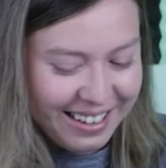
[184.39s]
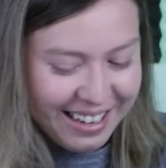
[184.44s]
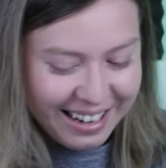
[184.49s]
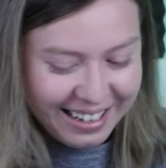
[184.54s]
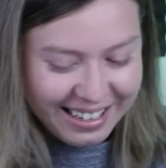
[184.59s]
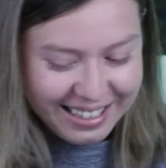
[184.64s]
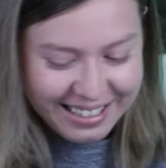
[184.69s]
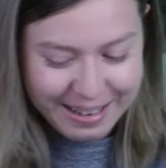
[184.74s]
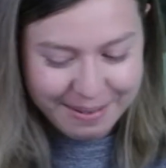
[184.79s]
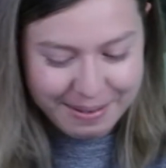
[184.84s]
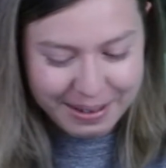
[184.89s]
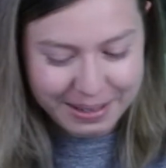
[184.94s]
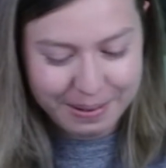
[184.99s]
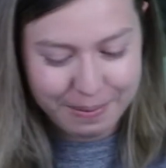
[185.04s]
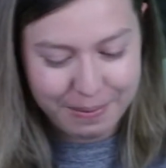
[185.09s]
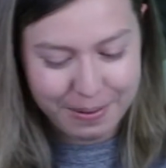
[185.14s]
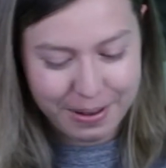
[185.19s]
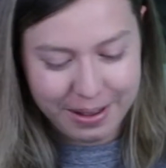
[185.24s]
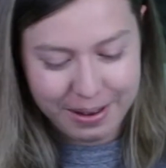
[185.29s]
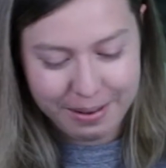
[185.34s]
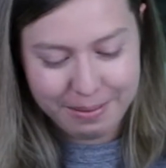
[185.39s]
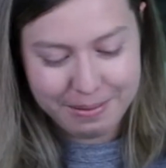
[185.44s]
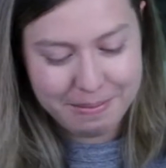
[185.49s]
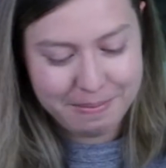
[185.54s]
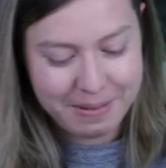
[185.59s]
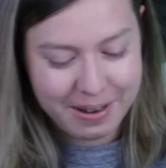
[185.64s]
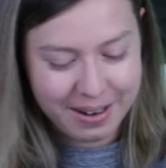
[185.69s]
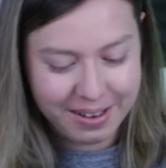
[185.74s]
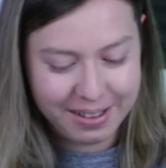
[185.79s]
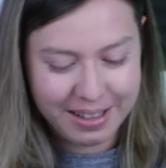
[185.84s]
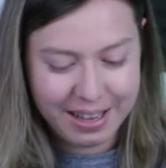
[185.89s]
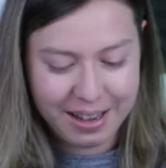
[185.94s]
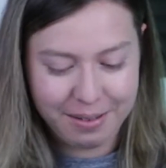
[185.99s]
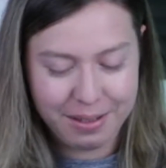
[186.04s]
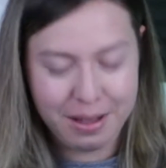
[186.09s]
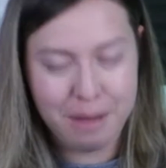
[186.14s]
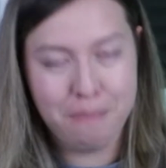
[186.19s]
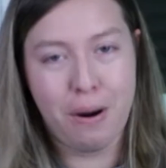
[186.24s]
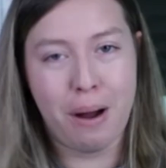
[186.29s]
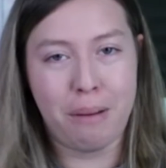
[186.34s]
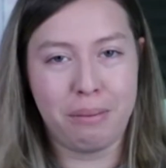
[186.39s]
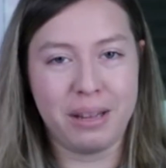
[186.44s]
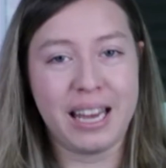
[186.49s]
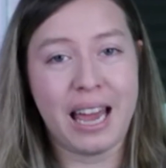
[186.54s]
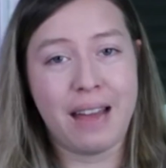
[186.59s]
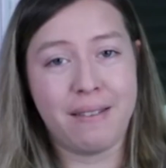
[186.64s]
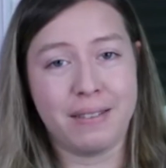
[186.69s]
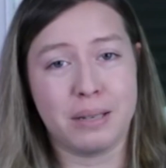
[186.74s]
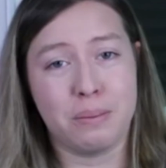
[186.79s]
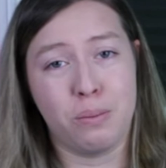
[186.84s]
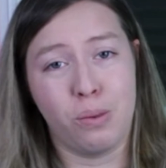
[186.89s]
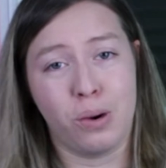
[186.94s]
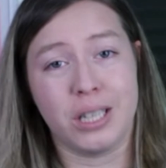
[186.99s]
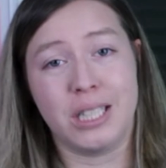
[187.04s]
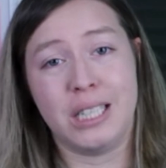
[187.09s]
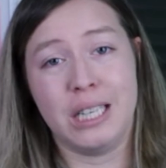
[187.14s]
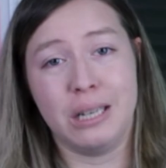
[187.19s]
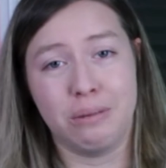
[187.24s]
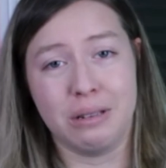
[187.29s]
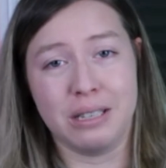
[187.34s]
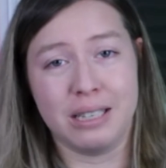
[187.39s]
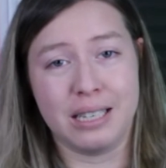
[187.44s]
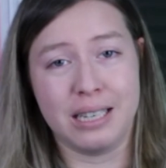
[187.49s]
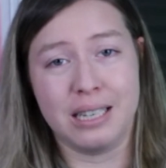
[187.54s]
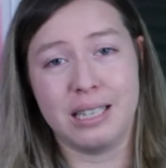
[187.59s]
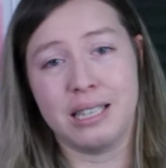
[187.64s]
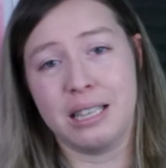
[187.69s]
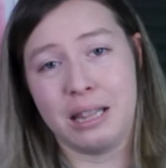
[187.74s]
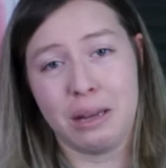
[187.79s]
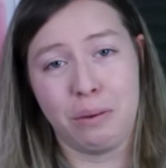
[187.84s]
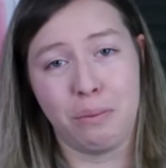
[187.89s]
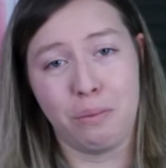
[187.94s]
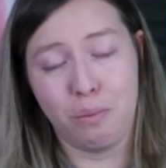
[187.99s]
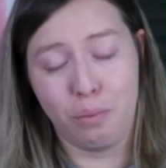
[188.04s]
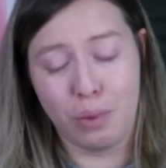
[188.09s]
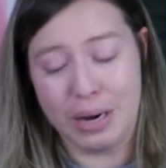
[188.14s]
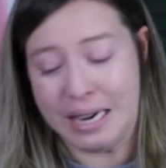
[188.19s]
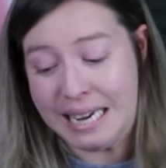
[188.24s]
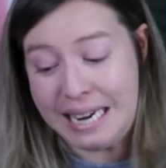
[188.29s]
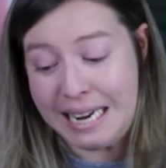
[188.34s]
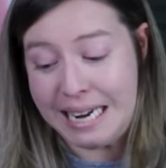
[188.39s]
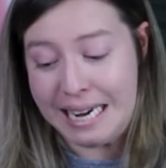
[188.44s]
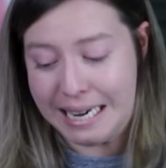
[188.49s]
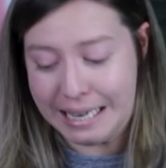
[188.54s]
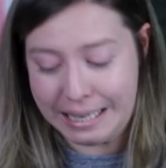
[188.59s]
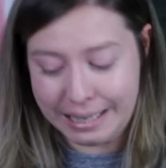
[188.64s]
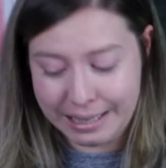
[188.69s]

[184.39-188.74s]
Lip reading: At least that makes me feel a little bit better that they probably gave us more sequences than we need.